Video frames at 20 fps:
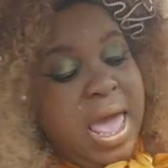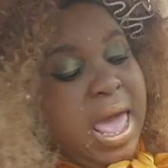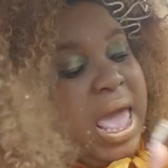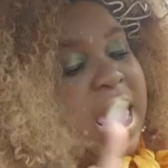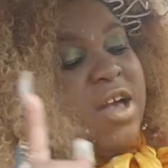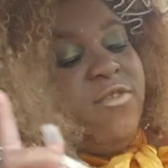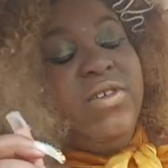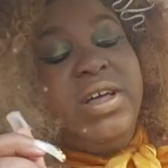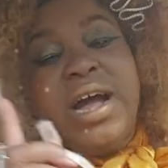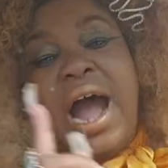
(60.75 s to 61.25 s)

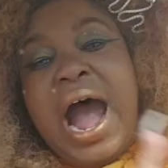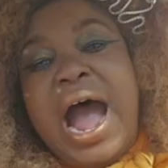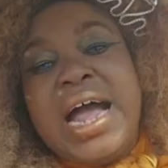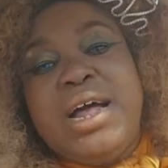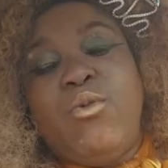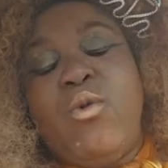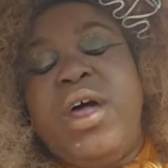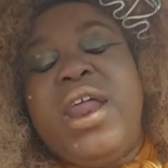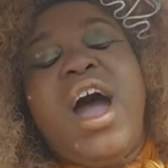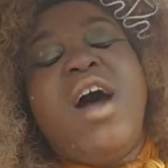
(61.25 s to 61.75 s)
If God,
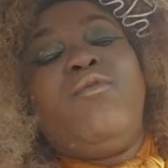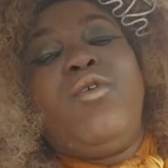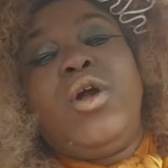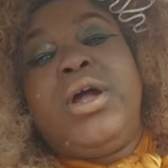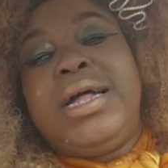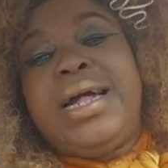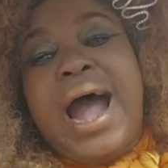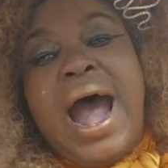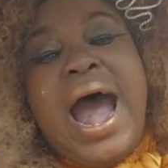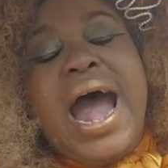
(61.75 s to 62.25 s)
whatever
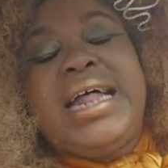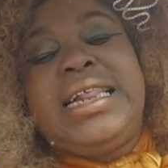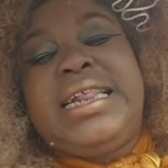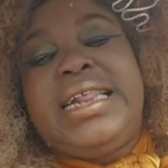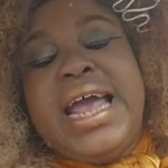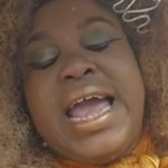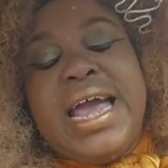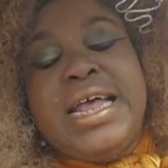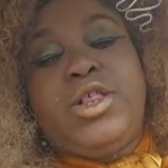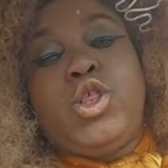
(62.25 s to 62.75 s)
God
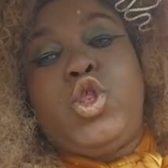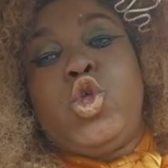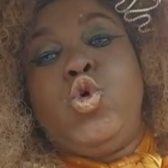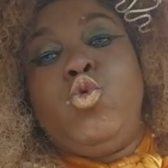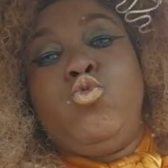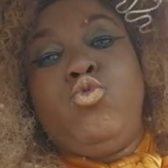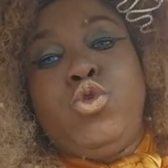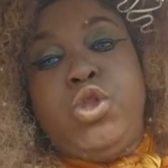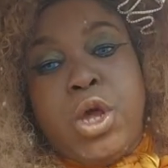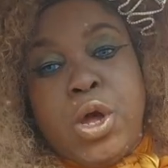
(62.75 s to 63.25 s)
says to
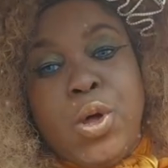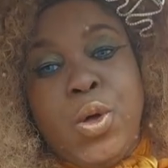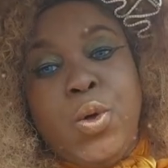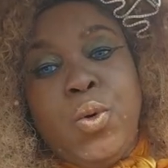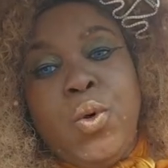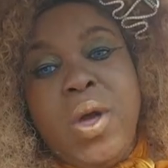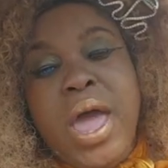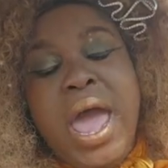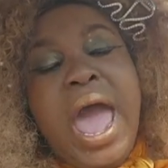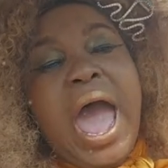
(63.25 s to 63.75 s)

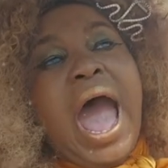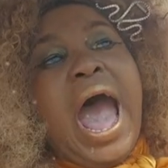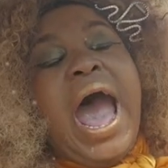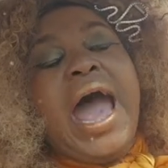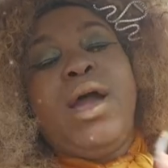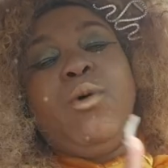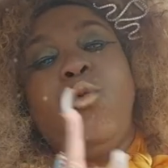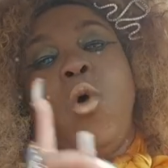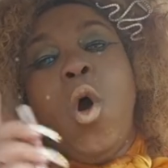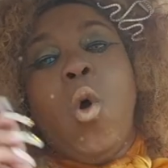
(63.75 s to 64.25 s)
do,
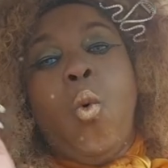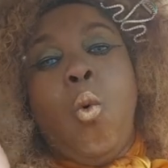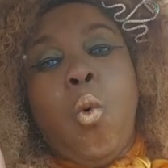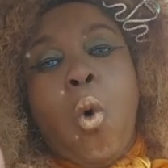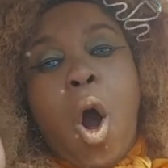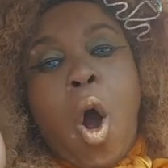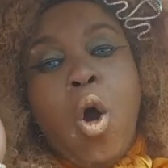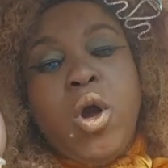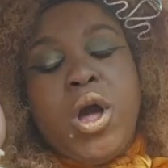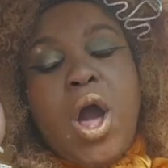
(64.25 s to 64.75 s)
I will
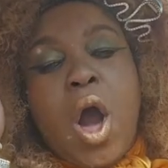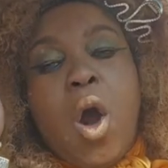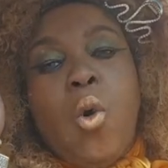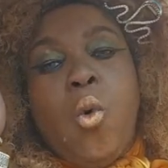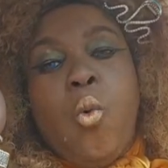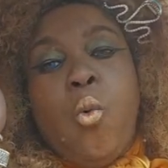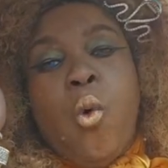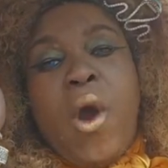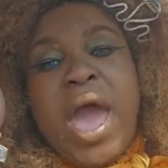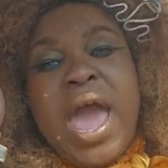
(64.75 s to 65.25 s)
walk
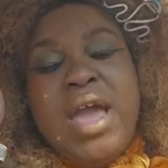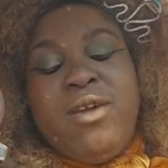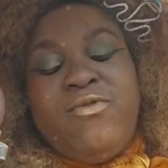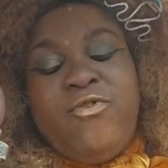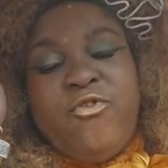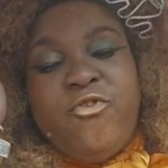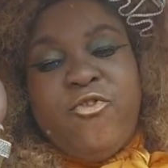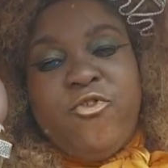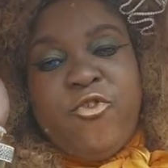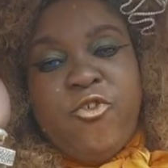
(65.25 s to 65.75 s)
away
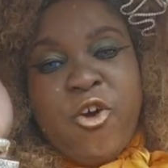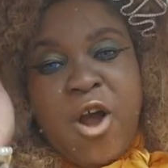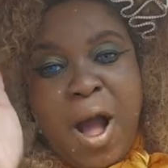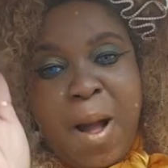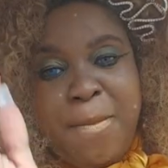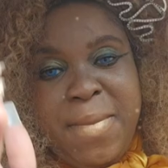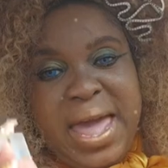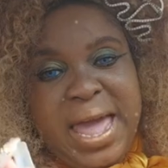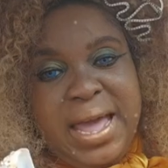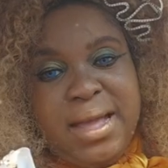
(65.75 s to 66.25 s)

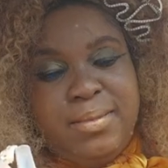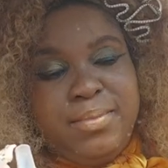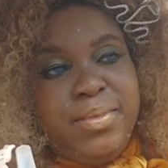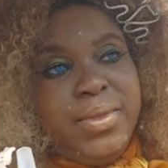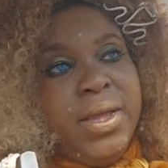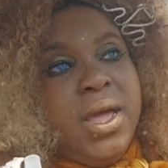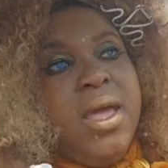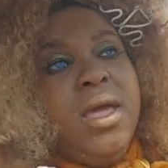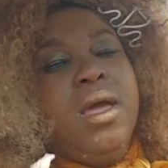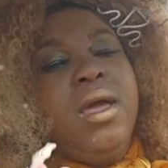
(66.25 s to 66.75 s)
from it.
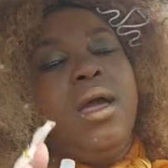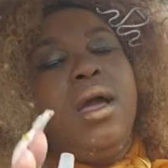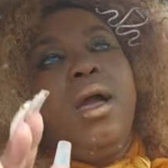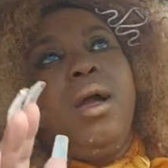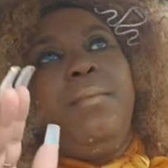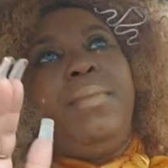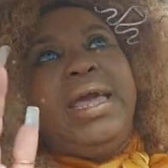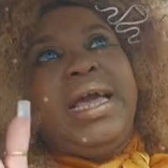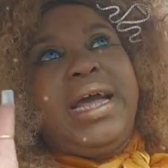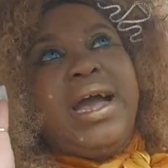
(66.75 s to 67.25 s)

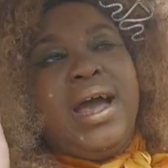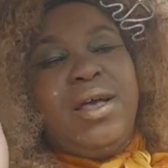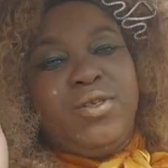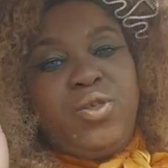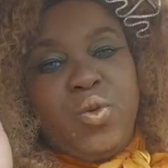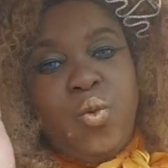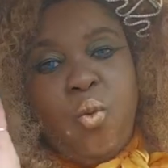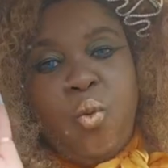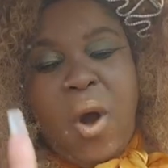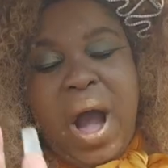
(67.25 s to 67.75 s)

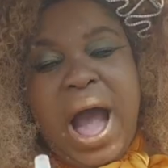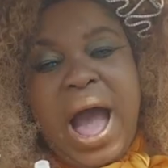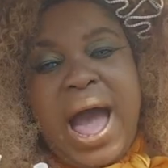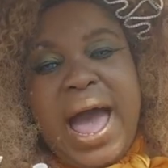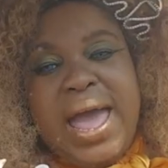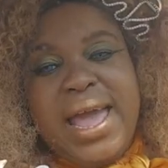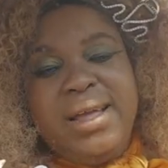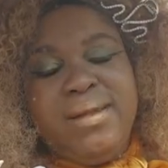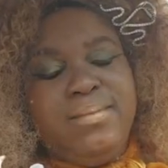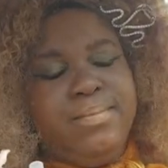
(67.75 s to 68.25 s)
Because
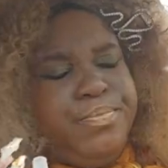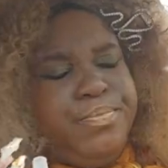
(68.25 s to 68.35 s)
why?